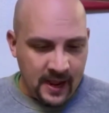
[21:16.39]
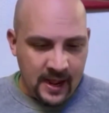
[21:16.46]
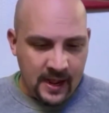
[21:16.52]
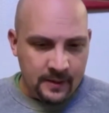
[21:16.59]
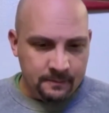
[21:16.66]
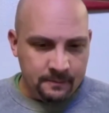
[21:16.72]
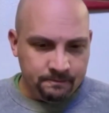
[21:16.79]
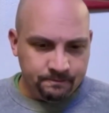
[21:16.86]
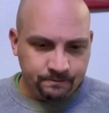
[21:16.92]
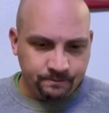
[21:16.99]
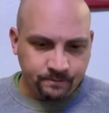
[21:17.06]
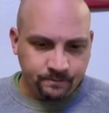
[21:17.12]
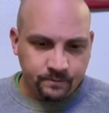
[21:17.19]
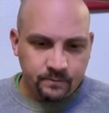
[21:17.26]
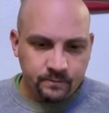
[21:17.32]

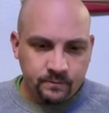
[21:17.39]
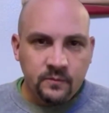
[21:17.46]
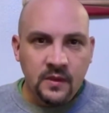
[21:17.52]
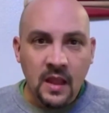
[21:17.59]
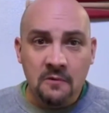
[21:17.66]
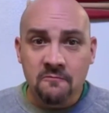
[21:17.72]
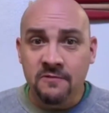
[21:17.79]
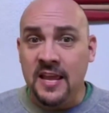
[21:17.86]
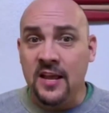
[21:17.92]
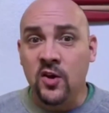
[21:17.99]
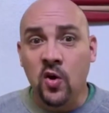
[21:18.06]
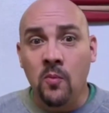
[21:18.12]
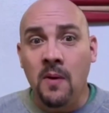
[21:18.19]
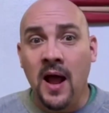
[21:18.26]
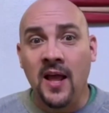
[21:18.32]
Um,
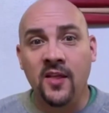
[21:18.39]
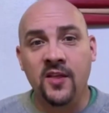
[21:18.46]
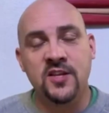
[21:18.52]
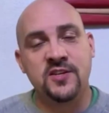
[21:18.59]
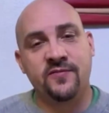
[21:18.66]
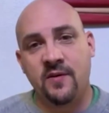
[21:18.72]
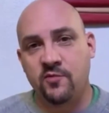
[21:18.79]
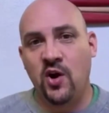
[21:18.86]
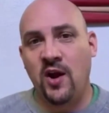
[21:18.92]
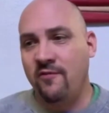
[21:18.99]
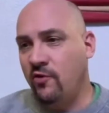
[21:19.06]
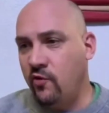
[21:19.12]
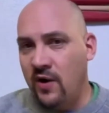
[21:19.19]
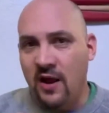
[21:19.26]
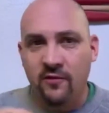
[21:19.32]
Vehicle mileage, if I'm
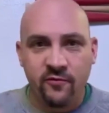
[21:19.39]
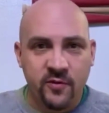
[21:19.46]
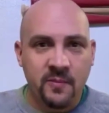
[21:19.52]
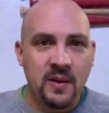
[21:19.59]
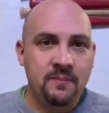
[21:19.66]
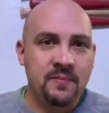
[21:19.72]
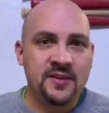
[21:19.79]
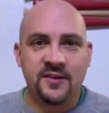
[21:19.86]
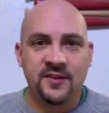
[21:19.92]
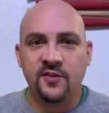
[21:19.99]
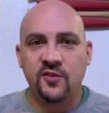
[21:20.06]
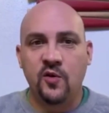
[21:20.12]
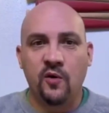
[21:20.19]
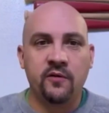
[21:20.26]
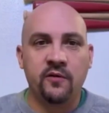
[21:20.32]
driving around for my
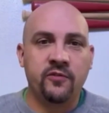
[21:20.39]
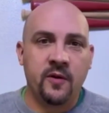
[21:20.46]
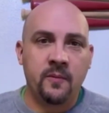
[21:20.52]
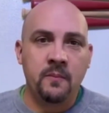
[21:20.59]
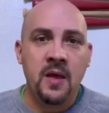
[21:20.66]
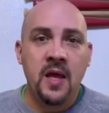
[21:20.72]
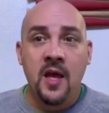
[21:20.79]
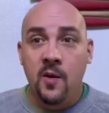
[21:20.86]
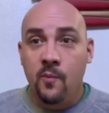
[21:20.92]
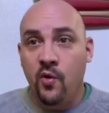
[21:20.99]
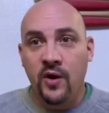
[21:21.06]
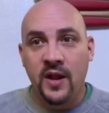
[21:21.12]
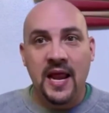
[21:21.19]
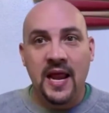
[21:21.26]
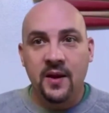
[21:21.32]
business, going from
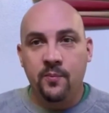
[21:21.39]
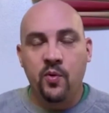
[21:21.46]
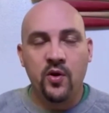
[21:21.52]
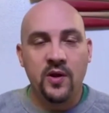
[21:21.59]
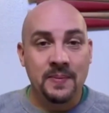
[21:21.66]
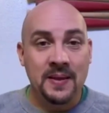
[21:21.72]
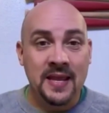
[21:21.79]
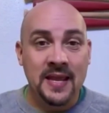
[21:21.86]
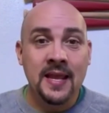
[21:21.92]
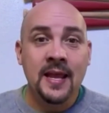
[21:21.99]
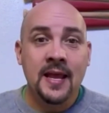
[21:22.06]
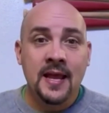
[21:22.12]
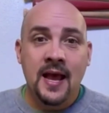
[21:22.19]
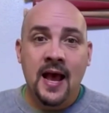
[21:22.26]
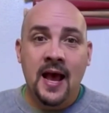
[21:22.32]
point A to point
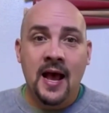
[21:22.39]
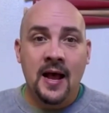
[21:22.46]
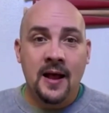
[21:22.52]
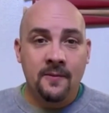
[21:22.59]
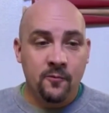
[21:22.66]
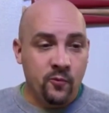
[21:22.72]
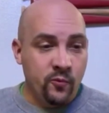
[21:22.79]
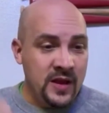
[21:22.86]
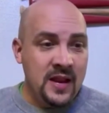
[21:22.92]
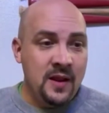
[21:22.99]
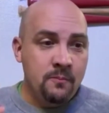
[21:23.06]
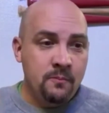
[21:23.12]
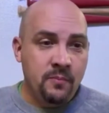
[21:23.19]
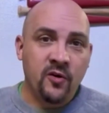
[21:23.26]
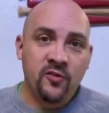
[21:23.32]
B,
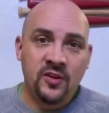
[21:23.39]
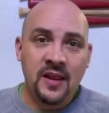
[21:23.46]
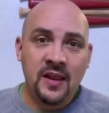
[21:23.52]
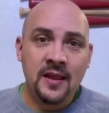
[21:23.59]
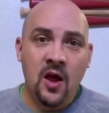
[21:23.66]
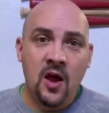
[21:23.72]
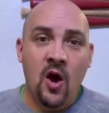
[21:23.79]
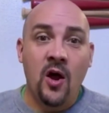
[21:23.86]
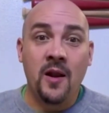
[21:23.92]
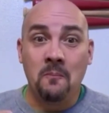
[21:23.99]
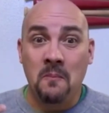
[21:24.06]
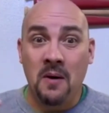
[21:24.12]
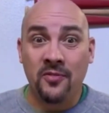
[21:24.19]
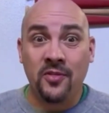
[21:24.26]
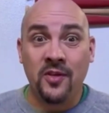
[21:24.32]
reimbursing
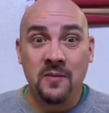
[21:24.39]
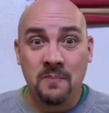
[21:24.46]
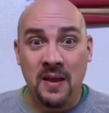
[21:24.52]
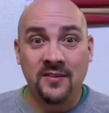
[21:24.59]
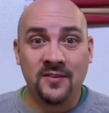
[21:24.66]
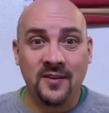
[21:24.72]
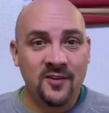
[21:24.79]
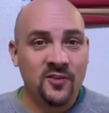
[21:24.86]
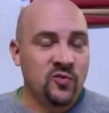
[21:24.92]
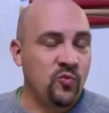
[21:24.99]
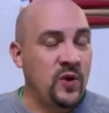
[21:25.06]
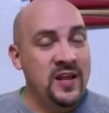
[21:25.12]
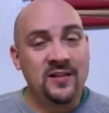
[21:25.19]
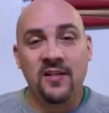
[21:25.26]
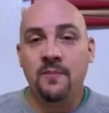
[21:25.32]
on a monthly
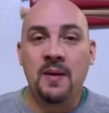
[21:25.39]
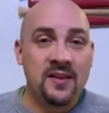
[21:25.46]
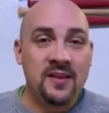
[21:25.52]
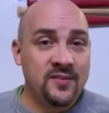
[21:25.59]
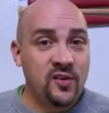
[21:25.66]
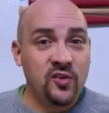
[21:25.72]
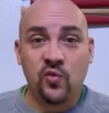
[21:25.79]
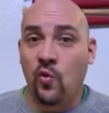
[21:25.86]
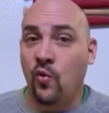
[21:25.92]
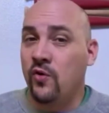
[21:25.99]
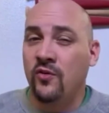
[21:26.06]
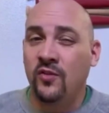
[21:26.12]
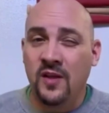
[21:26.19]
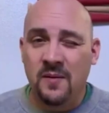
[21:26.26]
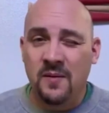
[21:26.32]
basis, weekly basis,
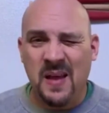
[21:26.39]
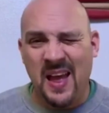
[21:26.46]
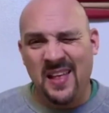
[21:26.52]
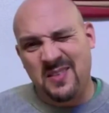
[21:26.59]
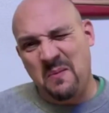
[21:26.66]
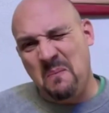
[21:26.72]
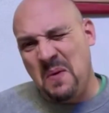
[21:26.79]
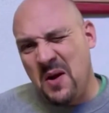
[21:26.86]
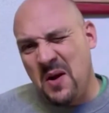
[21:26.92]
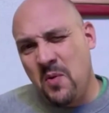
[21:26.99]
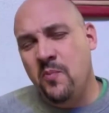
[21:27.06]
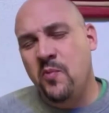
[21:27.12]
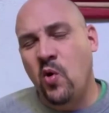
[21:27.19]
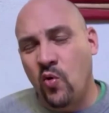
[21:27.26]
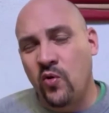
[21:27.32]
quarterly, at the
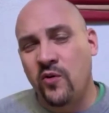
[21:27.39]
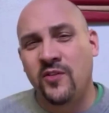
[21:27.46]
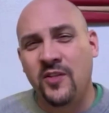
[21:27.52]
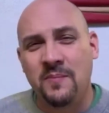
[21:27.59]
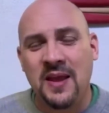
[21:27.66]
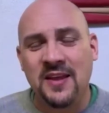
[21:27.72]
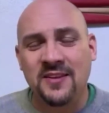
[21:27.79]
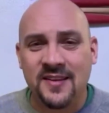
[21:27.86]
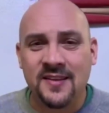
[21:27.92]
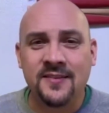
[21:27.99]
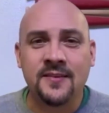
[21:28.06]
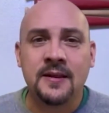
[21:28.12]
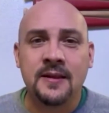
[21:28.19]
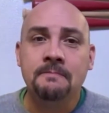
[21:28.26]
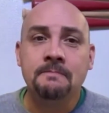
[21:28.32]
minimum quarterly
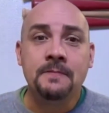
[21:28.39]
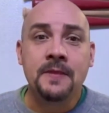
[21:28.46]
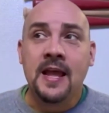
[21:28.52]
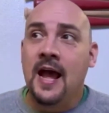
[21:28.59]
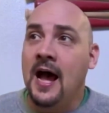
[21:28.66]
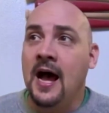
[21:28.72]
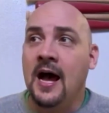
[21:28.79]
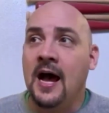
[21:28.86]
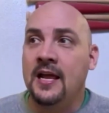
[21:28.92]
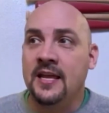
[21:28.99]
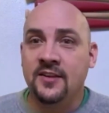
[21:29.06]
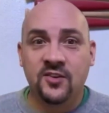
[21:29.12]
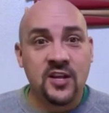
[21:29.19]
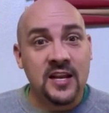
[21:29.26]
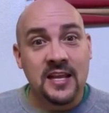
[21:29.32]
basis,
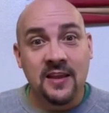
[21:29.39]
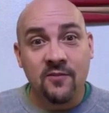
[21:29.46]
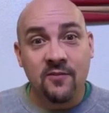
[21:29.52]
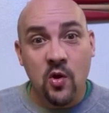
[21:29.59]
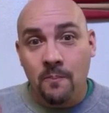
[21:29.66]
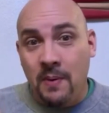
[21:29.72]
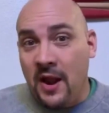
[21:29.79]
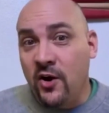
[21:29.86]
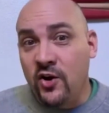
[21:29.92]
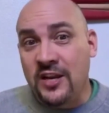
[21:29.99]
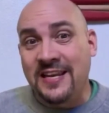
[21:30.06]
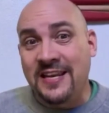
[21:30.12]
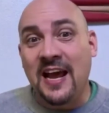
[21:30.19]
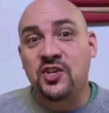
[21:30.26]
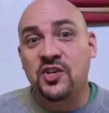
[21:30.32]
is going to give you a better
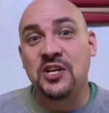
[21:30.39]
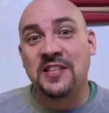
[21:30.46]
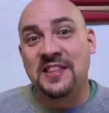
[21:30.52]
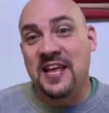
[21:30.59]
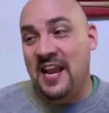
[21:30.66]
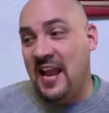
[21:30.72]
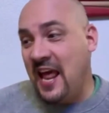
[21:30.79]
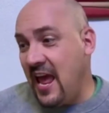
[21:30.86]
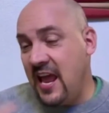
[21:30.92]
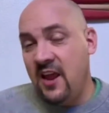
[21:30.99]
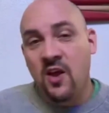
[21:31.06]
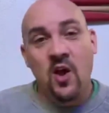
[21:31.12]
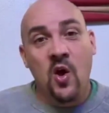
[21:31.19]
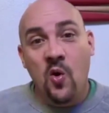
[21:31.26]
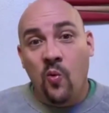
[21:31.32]
deduction than,
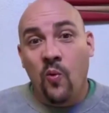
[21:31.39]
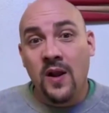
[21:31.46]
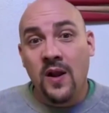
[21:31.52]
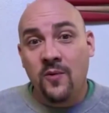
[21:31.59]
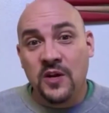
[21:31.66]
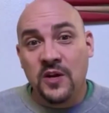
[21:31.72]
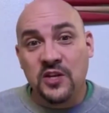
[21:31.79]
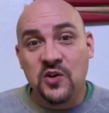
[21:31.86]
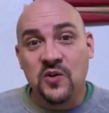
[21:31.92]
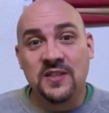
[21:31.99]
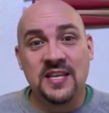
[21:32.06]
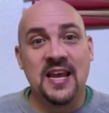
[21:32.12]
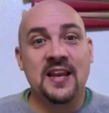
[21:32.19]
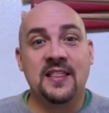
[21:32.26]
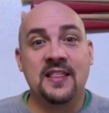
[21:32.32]
hey, what did we do
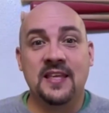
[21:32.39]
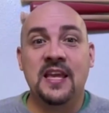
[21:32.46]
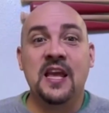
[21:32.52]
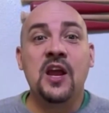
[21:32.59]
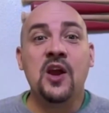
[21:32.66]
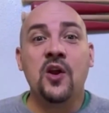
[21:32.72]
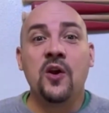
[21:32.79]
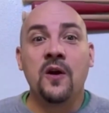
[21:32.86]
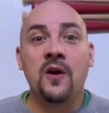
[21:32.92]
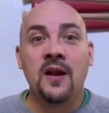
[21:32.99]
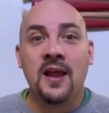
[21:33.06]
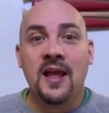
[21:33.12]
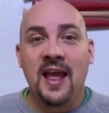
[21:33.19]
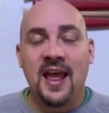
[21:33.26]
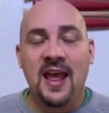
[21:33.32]
at the end of the
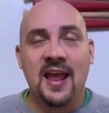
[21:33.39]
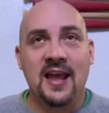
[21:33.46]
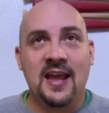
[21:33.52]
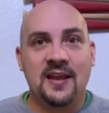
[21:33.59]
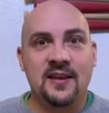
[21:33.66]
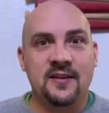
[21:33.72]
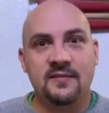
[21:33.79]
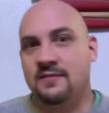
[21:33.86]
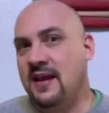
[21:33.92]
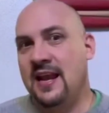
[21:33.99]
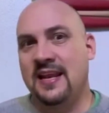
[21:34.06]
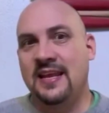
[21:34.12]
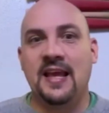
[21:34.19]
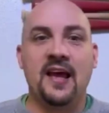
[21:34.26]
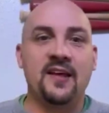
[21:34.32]
year? And
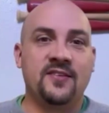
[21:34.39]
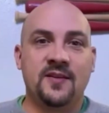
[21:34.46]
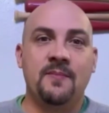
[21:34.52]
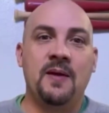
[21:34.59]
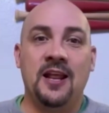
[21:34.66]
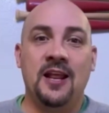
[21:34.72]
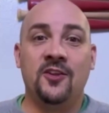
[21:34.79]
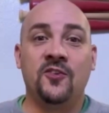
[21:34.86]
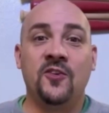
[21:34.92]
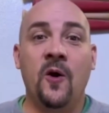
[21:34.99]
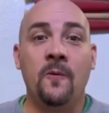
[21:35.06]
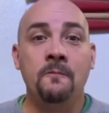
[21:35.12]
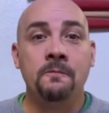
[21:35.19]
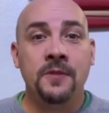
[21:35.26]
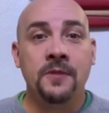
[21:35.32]
kind of guesstimating.
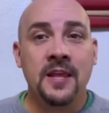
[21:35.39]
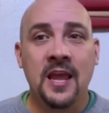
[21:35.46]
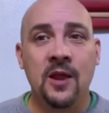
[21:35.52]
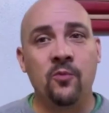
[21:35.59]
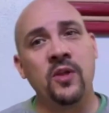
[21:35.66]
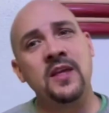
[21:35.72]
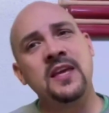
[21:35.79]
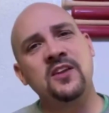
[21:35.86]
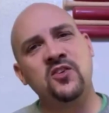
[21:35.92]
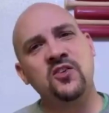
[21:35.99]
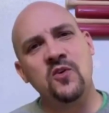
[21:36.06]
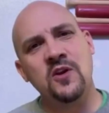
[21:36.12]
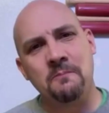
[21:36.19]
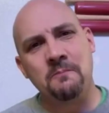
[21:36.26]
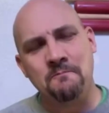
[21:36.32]
So it really
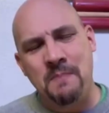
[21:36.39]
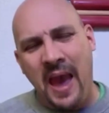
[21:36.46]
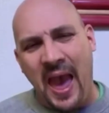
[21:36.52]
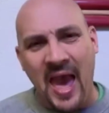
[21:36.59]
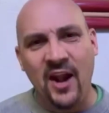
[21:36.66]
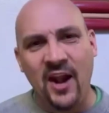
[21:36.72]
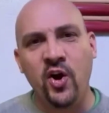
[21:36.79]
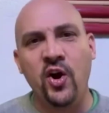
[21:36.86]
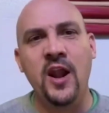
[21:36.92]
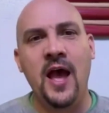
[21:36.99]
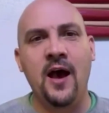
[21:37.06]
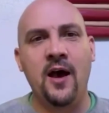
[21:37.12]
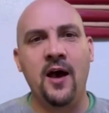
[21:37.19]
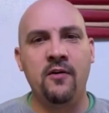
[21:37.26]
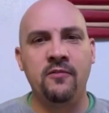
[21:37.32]
gets you in a
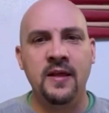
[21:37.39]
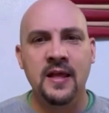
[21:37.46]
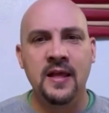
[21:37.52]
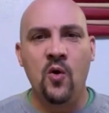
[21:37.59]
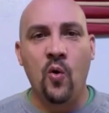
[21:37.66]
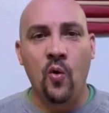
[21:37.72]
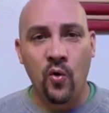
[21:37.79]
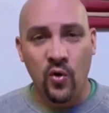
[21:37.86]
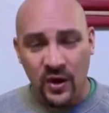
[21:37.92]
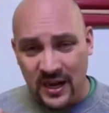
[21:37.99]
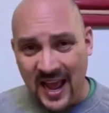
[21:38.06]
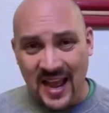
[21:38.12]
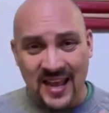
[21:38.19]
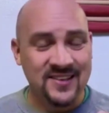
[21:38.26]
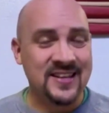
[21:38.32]
pattern of
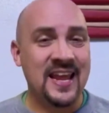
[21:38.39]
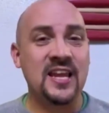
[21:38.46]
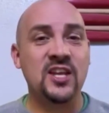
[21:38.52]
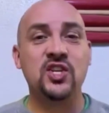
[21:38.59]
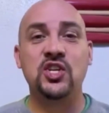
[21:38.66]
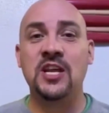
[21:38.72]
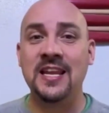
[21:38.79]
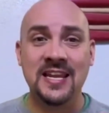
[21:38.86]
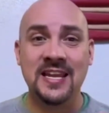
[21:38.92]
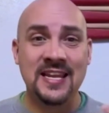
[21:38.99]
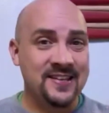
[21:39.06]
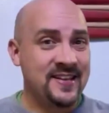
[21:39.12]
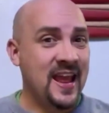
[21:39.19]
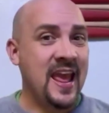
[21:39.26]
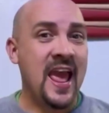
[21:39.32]
organization
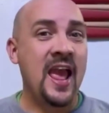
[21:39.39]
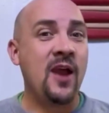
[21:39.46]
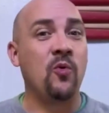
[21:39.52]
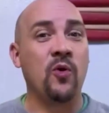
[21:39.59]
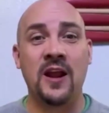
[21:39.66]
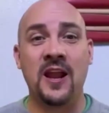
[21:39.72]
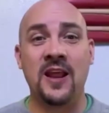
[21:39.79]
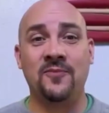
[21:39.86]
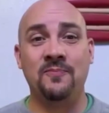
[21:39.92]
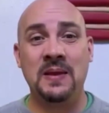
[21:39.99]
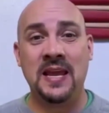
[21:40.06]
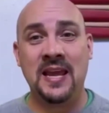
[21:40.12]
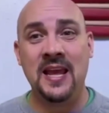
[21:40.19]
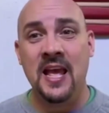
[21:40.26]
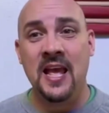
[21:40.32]
to say, hey, we're going to
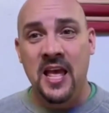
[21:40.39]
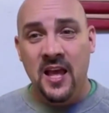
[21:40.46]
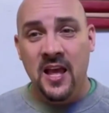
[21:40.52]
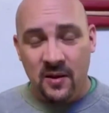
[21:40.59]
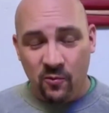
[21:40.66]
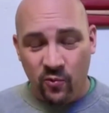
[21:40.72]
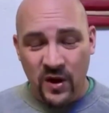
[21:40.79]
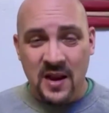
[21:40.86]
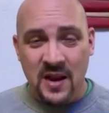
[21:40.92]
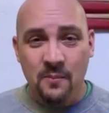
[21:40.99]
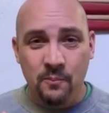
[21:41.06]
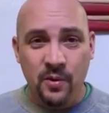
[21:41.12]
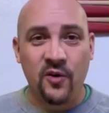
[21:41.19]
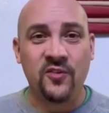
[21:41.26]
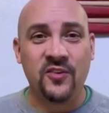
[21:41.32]
be
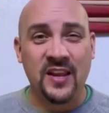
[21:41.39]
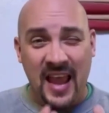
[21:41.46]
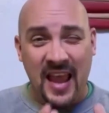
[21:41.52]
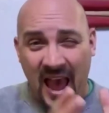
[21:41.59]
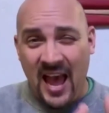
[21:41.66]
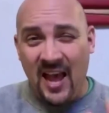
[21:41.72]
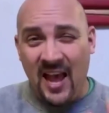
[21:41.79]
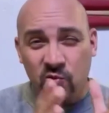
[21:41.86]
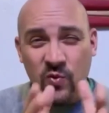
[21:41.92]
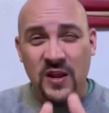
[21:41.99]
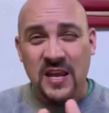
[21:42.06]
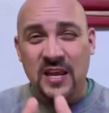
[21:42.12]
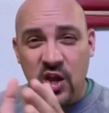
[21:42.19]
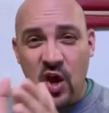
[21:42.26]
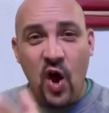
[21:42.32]
reimbursing as
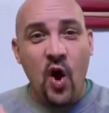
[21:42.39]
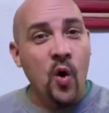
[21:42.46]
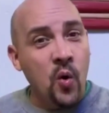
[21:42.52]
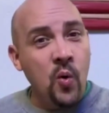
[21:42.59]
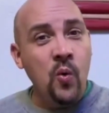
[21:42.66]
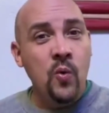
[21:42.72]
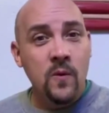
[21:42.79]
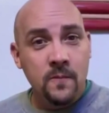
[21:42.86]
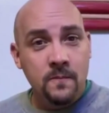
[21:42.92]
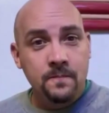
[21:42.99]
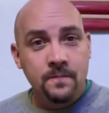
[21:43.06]
we go.